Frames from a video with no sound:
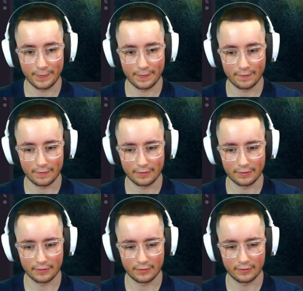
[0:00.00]

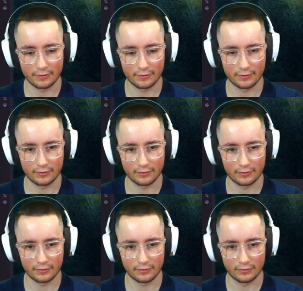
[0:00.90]

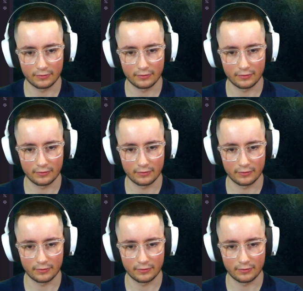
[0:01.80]
(no one is talking)